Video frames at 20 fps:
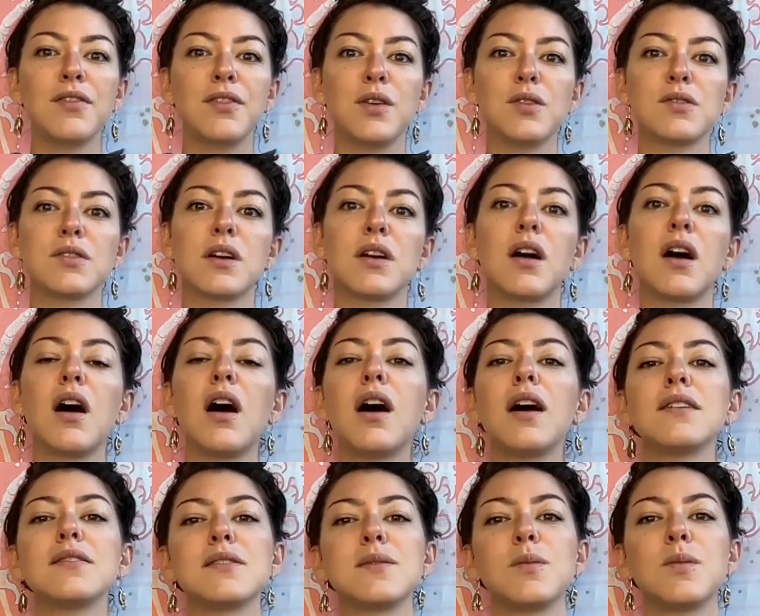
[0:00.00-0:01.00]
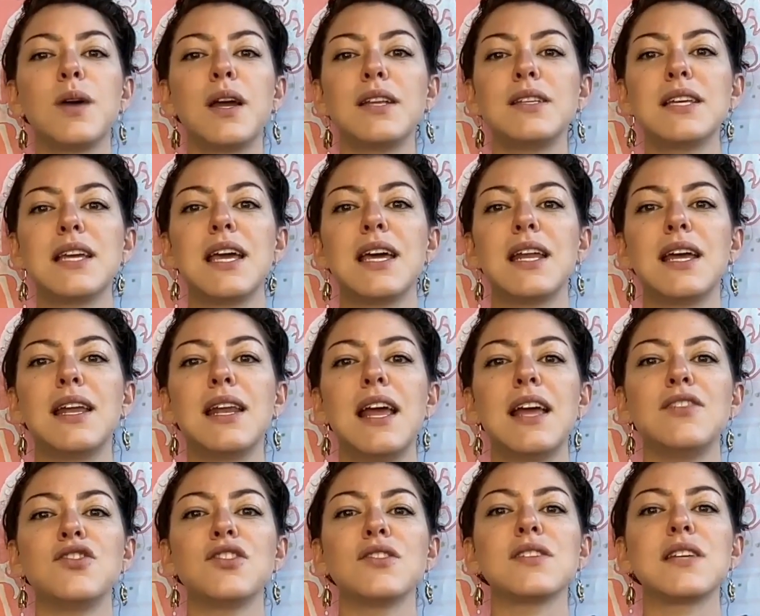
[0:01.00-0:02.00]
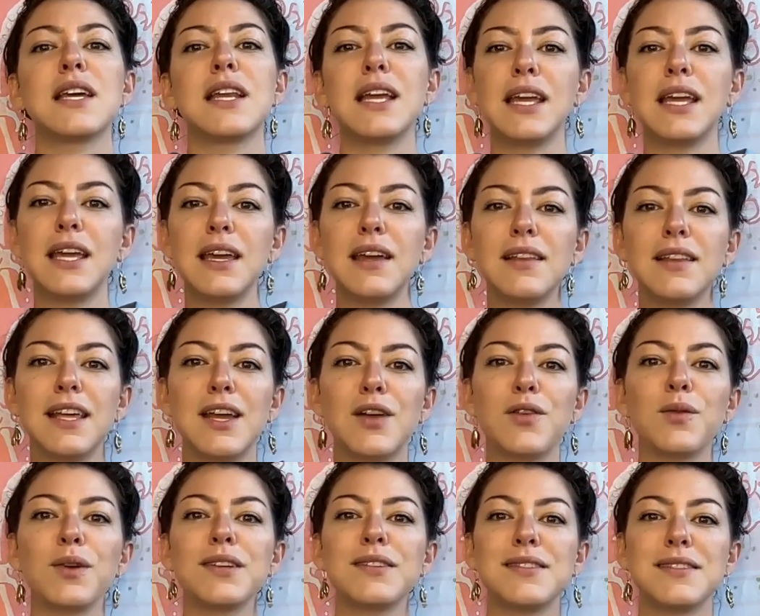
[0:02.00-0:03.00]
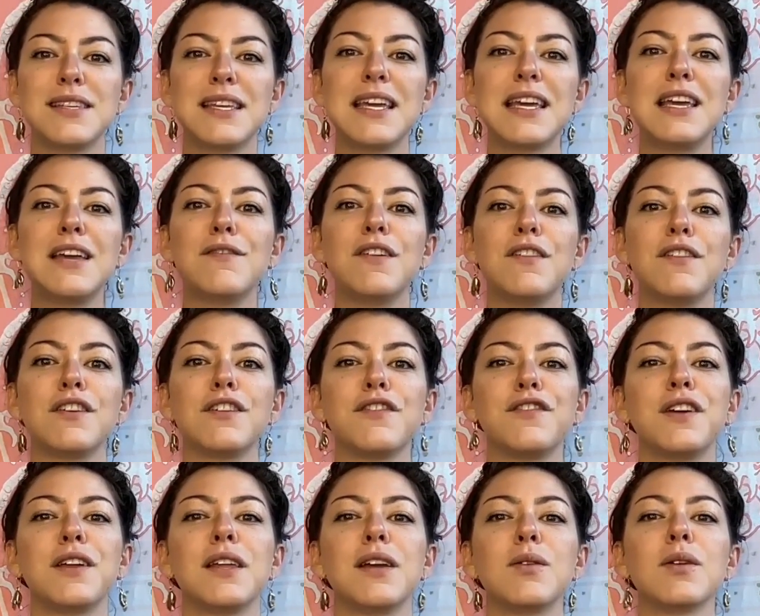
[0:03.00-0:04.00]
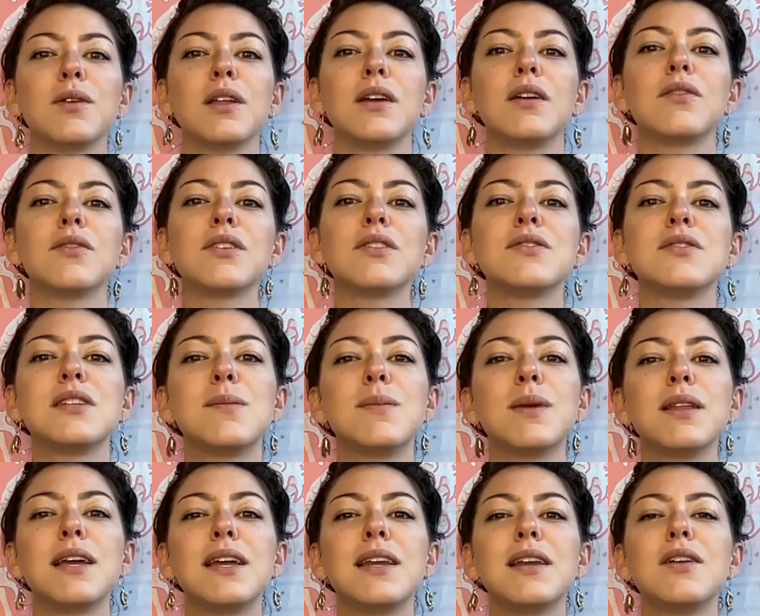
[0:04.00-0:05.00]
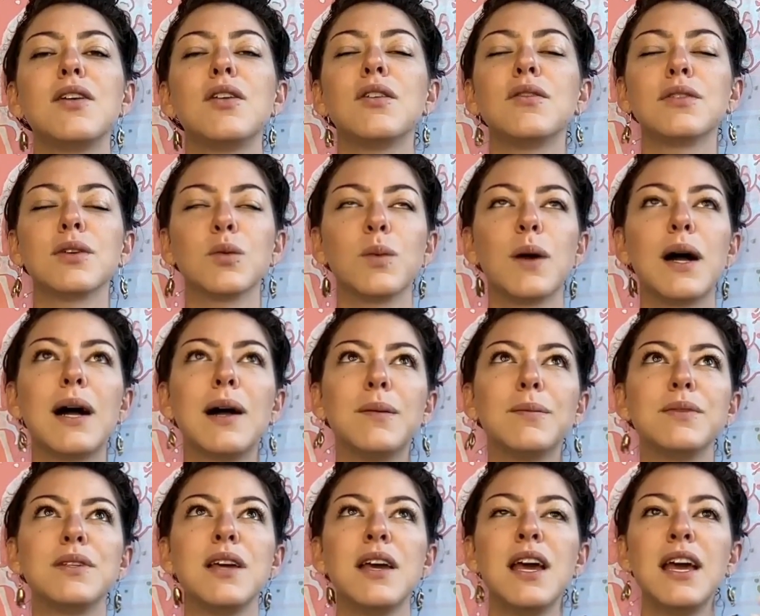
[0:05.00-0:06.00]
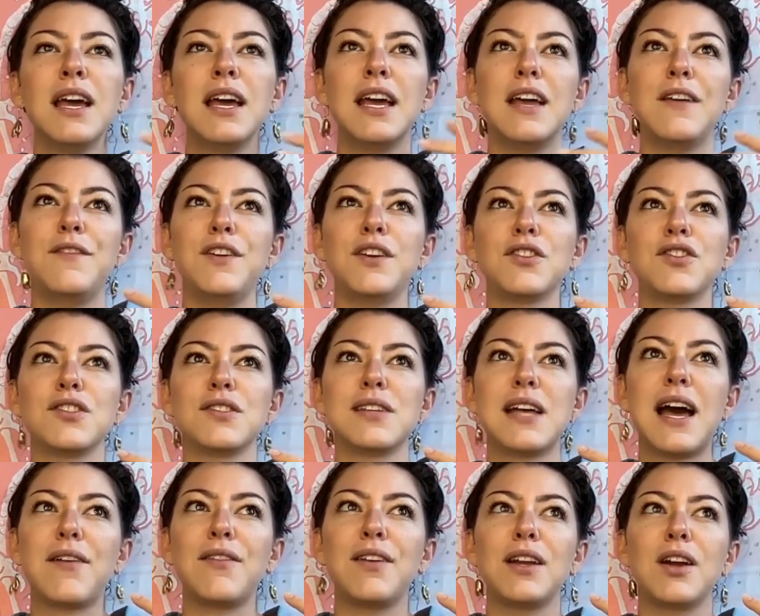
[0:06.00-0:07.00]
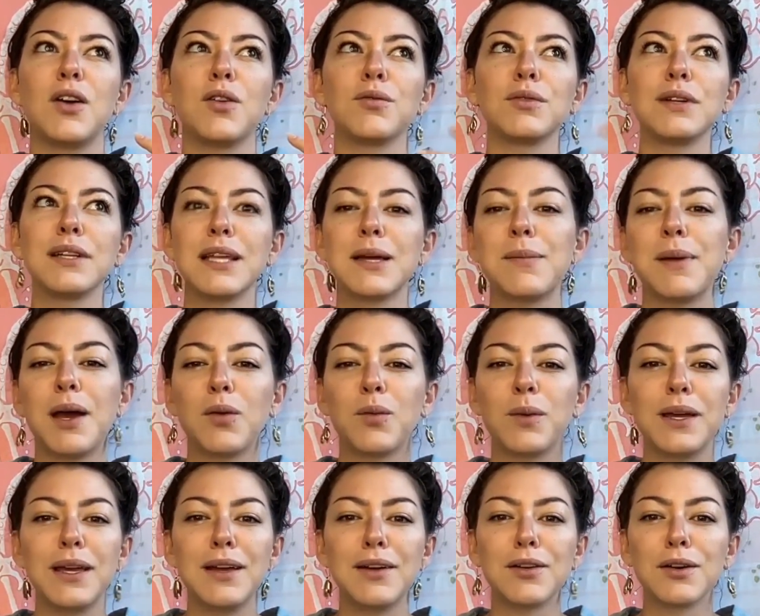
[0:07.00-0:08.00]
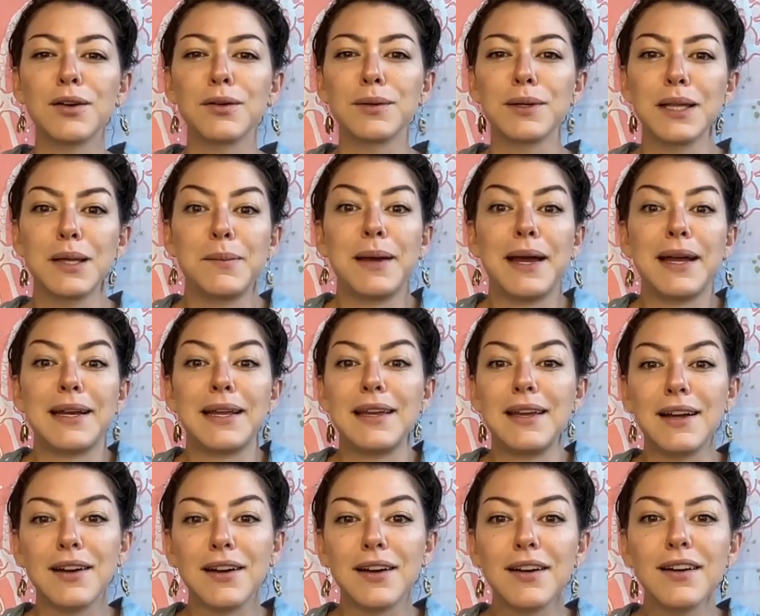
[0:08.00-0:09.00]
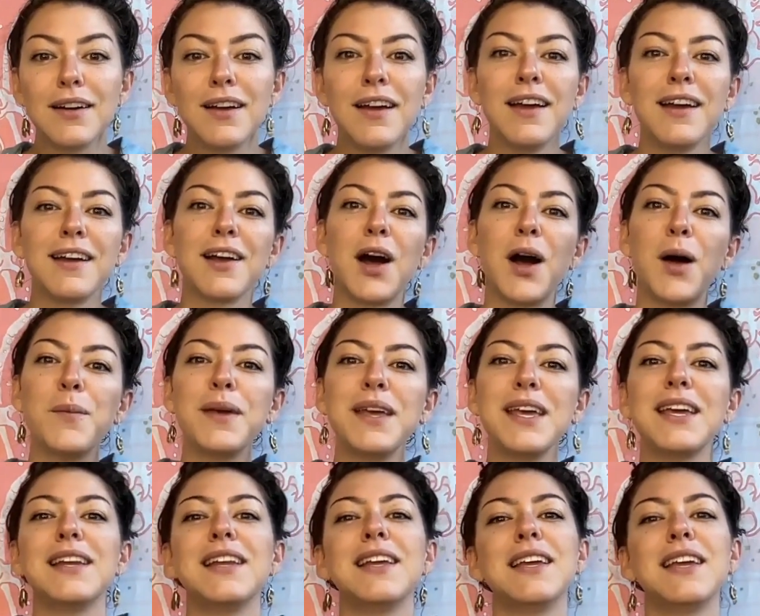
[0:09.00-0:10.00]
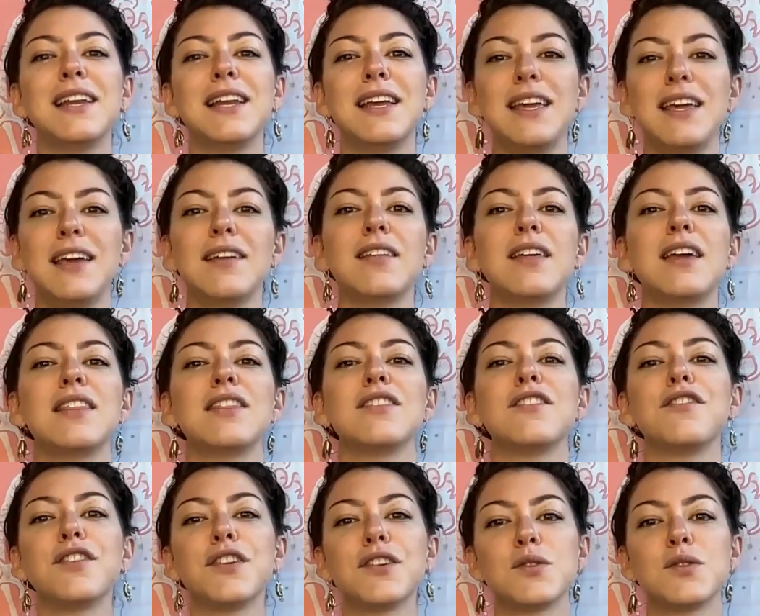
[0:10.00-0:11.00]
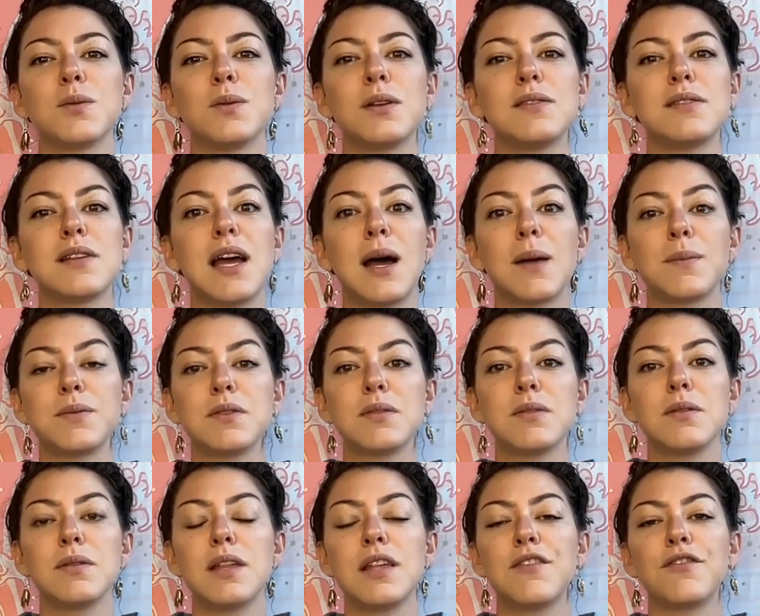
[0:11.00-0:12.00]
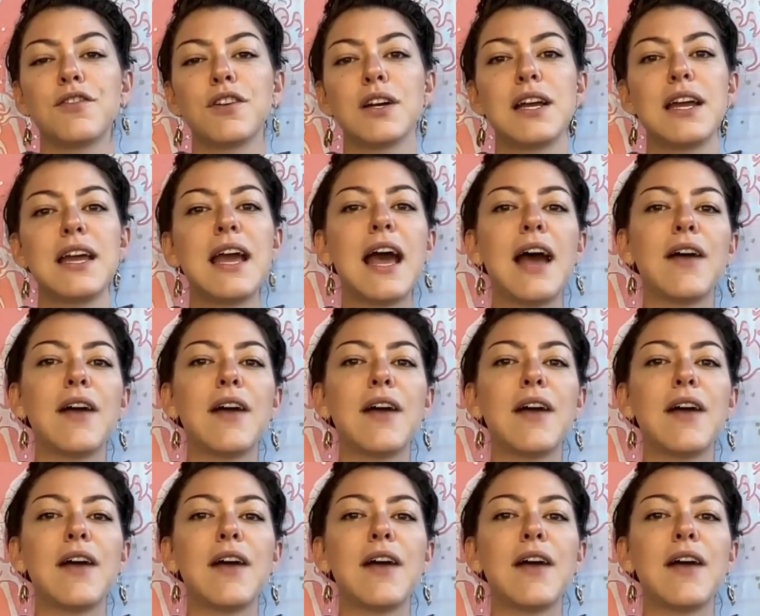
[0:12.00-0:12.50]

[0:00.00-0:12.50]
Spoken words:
Those are awesome way to get in and just get a healing, receive if you're feeling really overstimulated, overwhelmed, if you're just having a really bad week or a really bad year, come in and get a healing. The first one is absolutely free.